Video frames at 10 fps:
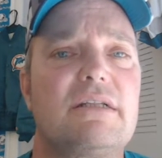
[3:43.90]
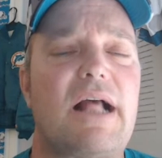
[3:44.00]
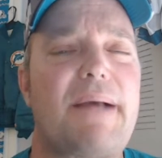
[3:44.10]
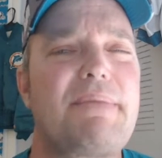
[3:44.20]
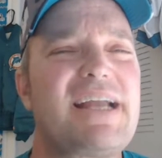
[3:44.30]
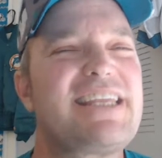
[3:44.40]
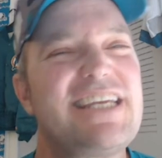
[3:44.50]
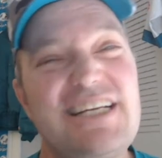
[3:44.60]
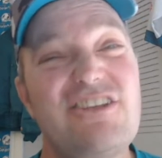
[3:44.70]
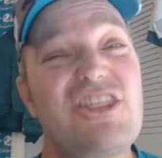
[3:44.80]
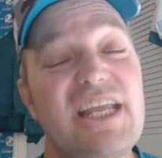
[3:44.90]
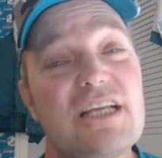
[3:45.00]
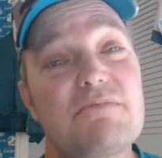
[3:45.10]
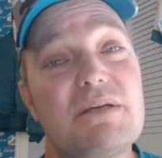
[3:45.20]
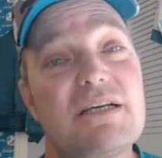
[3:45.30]
I mean, I tend to think
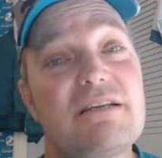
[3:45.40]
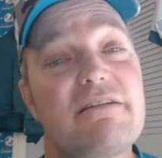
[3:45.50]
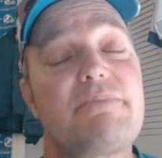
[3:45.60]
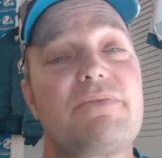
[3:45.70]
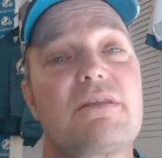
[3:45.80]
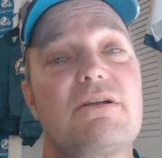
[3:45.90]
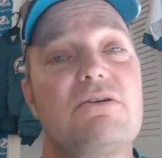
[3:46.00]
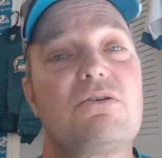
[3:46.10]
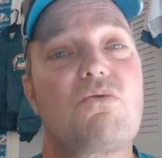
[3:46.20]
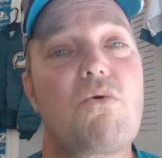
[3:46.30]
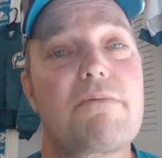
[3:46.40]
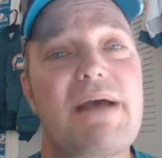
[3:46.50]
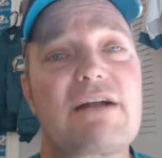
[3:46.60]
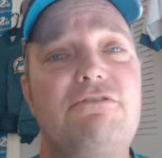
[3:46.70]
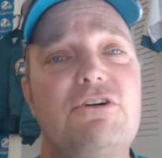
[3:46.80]
it's because of the
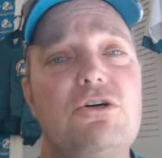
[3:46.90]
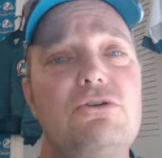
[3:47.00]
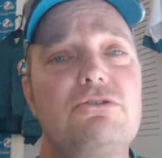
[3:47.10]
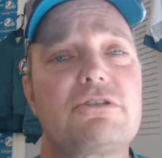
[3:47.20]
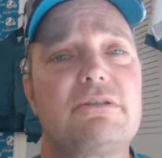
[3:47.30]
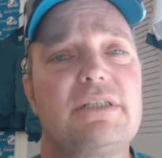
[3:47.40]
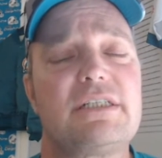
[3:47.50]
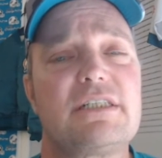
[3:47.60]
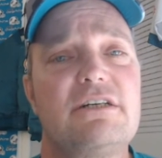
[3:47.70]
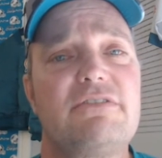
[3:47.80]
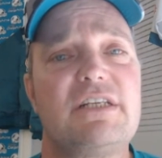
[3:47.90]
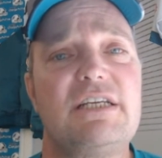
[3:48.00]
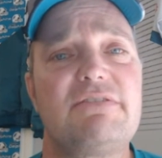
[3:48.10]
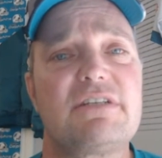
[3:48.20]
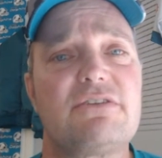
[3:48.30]
quarterback foes instead of the
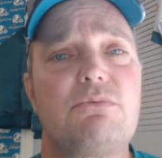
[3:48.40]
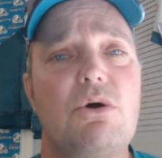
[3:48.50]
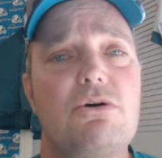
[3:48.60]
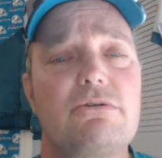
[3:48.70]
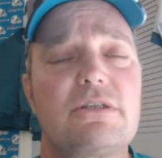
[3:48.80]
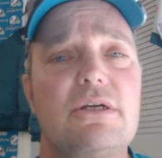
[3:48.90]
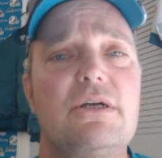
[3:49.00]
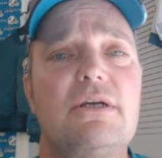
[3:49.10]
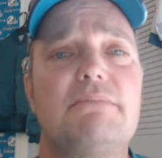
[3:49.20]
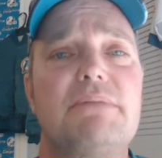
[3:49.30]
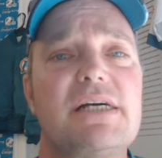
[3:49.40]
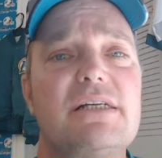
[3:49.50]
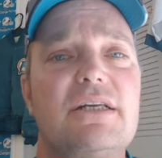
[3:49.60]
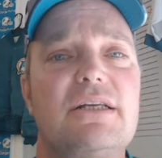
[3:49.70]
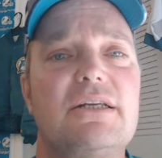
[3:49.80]
defensive foes,
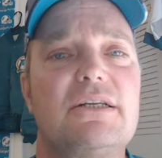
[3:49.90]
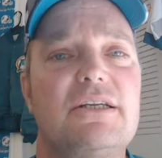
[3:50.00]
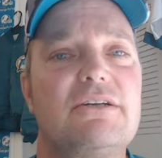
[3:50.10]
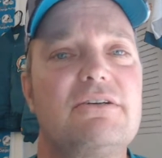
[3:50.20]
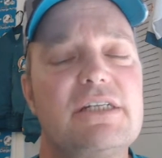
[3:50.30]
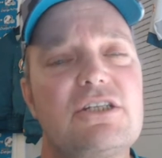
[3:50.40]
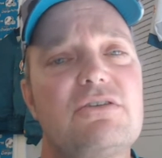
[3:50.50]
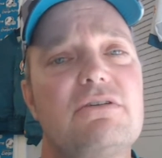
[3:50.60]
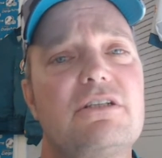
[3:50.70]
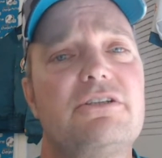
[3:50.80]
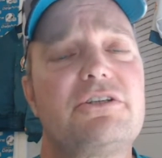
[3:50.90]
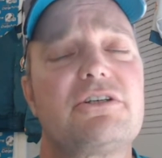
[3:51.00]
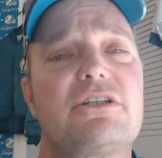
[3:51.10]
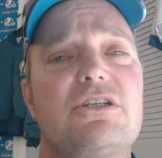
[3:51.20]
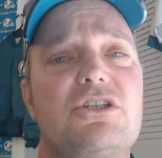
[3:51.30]
but it's still a little
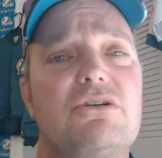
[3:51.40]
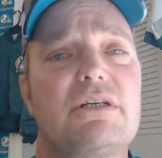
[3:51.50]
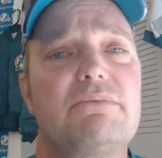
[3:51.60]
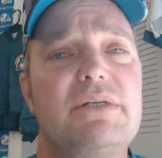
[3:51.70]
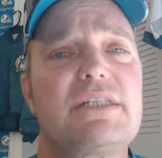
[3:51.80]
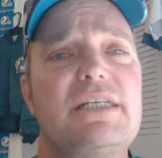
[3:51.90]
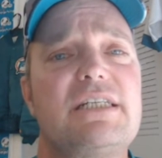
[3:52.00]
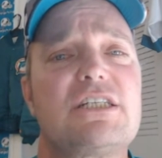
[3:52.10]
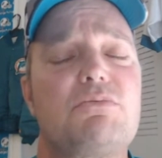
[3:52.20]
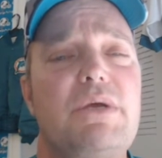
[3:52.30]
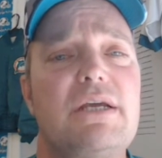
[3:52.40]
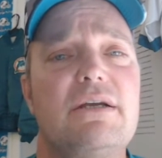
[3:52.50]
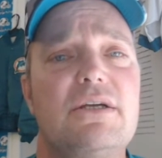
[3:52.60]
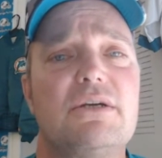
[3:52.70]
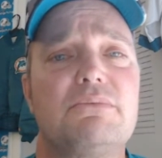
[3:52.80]
concerning. We'll see this week
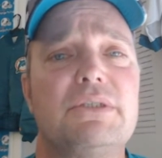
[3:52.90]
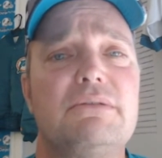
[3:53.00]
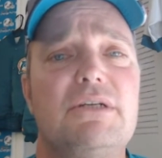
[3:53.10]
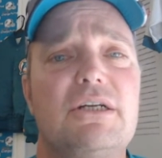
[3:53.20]
when,